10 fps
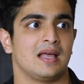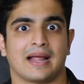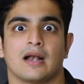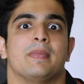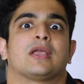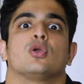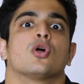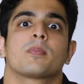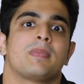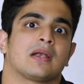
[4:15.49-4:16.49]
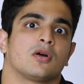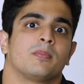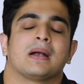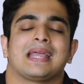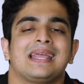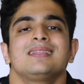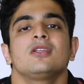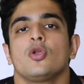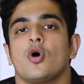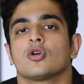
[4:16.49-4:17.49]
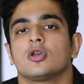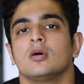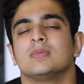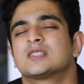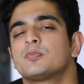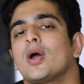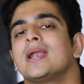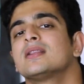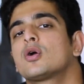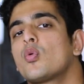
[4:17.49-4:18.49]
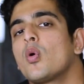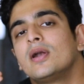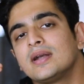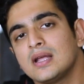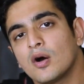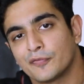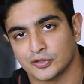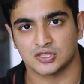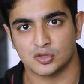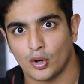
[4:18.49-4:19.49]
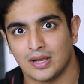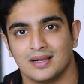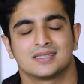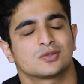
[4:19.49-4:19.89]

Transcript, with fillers: like it'll make you look better, but in the long term, it's spoiling the quality of your soil,